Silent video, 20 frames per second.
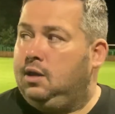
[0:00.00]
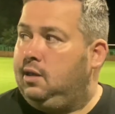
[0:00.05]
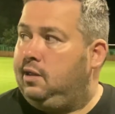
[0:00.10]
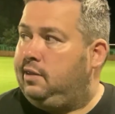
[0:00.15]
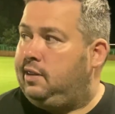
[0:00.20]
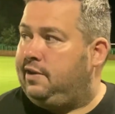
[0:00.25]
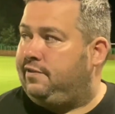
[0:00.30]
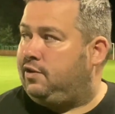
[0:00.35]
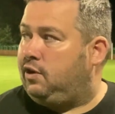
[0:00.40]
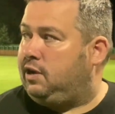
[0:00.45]

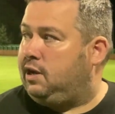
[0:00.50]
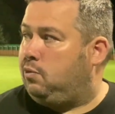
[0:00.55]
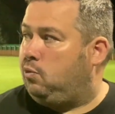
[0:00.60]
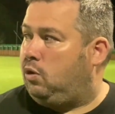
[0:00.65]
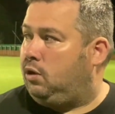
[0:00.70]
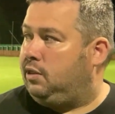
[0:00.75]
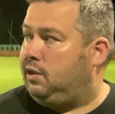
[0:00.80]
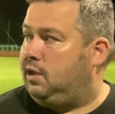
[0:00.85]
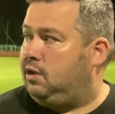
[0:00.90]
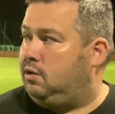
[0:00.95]
they've got in
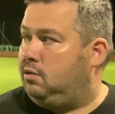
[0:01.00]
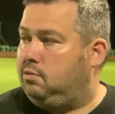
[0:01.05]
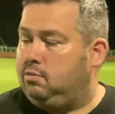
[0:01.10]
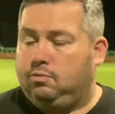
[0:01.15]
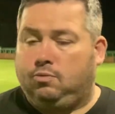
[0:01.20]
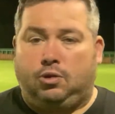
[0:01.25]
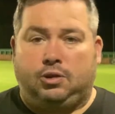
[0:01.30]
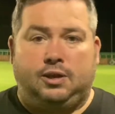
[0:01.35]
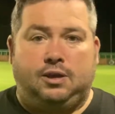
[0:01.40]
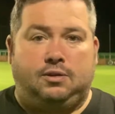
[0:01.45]

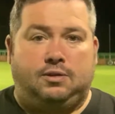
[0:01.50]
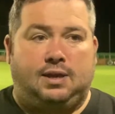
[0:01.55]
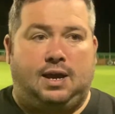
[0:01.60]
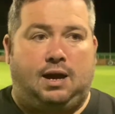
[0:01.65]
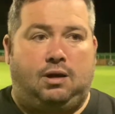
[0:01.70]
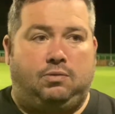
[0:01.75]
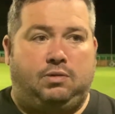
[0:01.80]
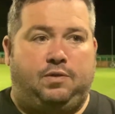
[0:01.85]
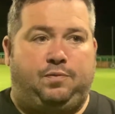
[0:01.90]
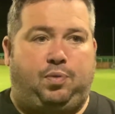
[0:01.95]
1-0
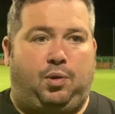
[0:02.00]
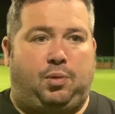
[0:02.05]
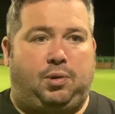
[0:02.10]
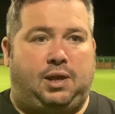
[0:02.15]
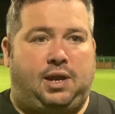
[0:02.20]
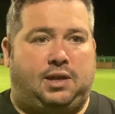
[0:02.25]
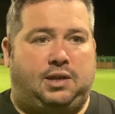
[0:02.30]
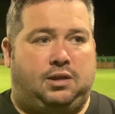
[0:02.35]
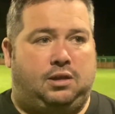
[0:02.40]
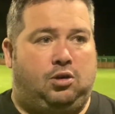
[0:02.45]
down. They've probably
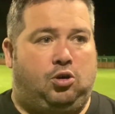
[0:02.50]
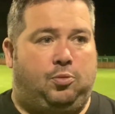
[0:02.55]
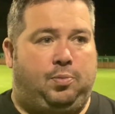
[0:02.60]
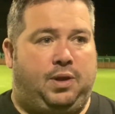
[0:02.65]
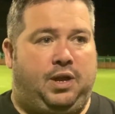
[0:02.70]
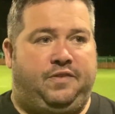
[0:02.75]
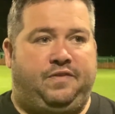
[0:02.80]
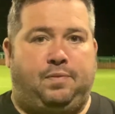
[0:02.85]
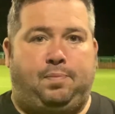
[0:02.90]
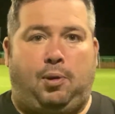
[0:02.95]
had a little
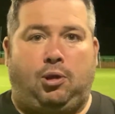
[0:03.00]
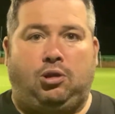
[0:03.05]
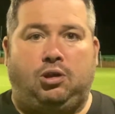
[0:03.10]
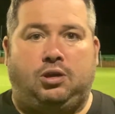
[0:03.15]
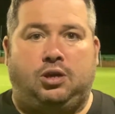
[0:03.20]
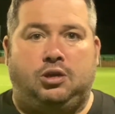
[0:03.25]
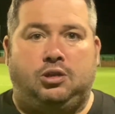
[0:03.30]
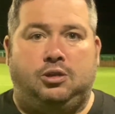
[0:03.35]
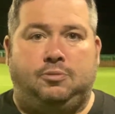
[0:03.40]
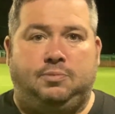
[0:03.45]
bit of a
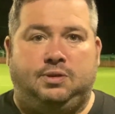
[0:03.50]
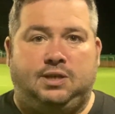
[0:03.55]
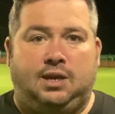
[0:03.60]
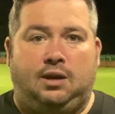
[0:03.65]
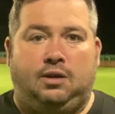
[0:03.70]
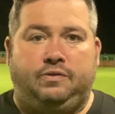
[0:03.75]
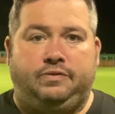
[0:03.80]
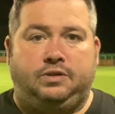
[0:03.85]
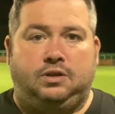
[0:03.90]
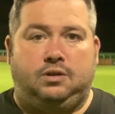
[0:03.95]
bollocking
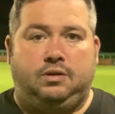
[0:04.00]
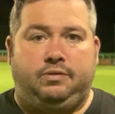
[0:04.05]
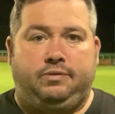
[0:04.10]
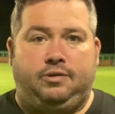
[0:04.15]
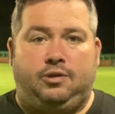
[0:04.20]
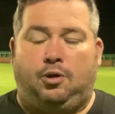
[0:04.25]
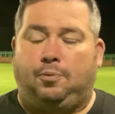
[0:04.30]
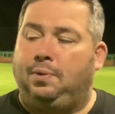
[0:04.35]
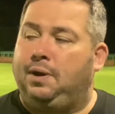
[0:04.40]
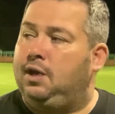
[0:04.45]
themselves,
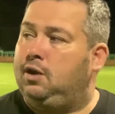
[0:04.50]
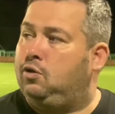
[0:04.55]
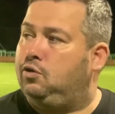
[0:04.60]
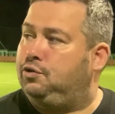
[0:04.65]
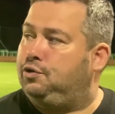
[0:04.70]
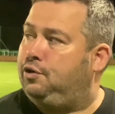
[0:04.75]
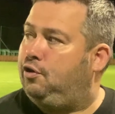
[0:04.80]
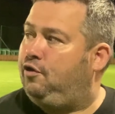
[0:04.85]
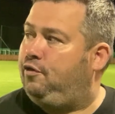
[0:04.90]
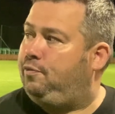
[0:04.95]
not being good
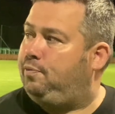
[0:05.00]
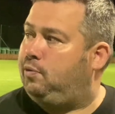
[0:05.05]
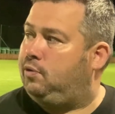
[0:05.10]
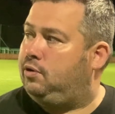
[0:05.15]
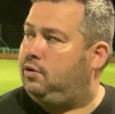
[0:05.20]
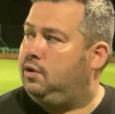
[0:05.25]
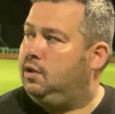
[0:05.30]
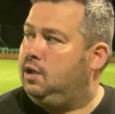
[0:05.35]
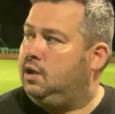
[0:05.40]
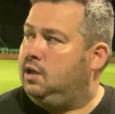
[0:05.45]
enough, but
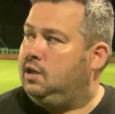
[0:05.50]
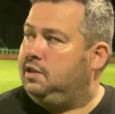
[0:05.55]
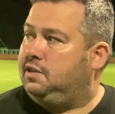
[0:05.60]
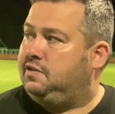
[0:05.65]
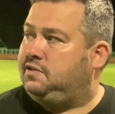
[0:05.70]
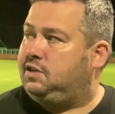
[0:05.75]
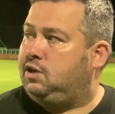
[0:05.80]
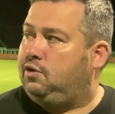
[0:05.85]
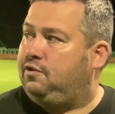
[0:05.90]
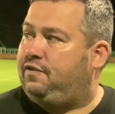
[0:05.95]
they
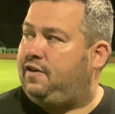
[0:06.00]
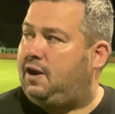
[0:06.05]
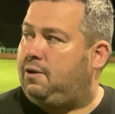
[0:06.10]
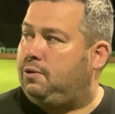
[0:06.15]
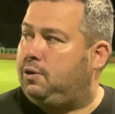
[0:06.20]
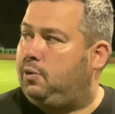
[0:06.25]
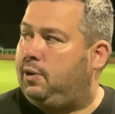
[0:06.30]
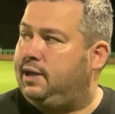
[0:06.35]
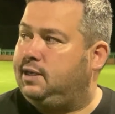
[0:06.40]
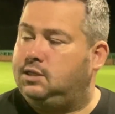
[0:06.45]
still found
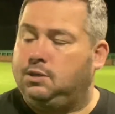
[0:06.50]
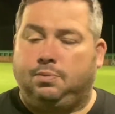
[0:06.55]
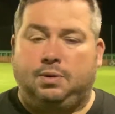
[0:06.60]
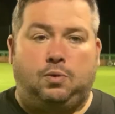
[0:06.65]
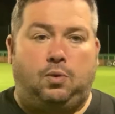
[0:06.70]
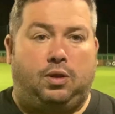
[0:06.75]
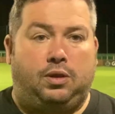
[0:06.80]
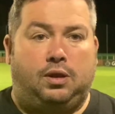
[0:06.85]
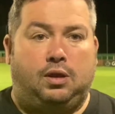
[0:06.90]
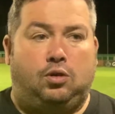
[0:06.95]
a way to be
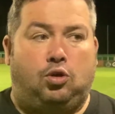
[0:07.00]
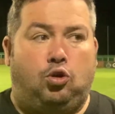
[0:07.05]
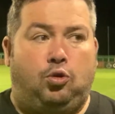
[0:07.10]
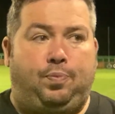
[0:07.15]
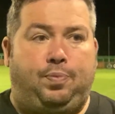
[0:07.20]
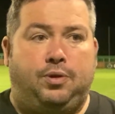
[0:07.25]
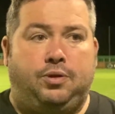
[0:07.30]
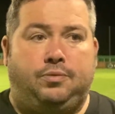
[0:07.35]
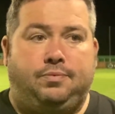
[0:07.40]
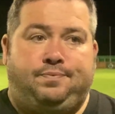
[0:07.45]
1-0
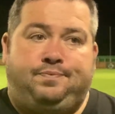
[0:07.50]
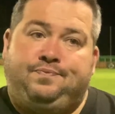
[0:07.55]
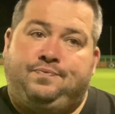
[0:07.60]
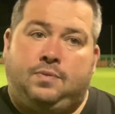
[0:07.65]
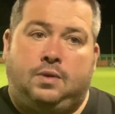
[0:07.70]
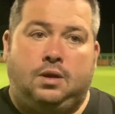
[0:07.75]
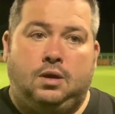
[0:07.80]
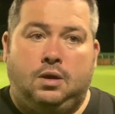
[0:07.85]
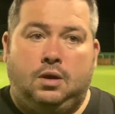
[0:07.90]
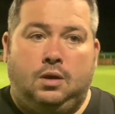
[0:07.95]
up, and
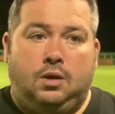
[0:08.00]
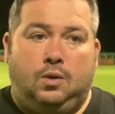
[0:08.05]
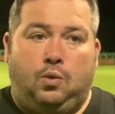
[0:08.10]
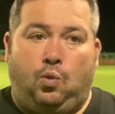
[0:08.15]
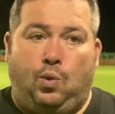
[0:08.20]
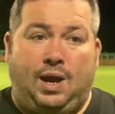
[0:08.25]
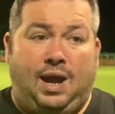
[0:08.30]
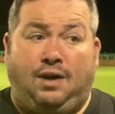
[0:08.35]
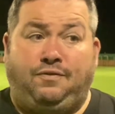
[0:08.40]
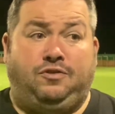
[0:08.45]

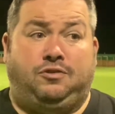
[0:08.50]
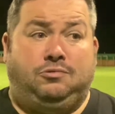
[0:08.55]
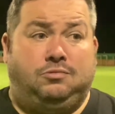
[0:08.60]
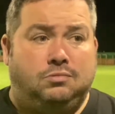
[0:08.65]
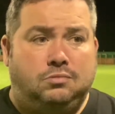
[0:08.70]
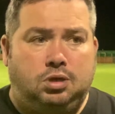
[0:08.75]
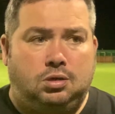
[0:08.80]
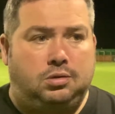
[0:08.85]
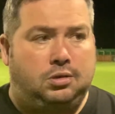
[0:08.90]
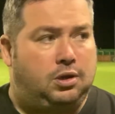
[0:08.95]
we haven't,
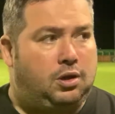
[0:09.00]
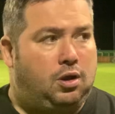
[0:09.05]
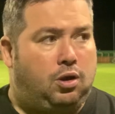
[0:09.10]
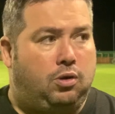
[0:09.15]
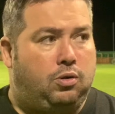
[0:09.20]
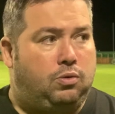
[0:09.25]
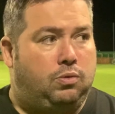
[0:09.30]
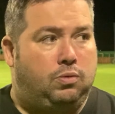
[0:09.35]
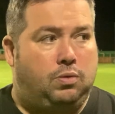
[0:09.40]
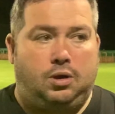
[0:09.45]
you
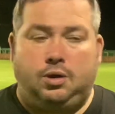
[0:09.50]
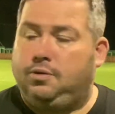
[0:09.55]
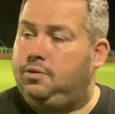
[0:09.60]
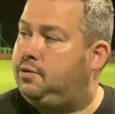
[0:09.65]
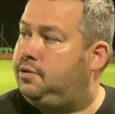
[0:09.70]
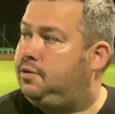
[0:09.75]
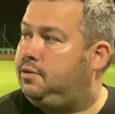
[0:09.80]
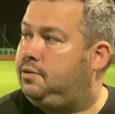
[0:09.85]
know. And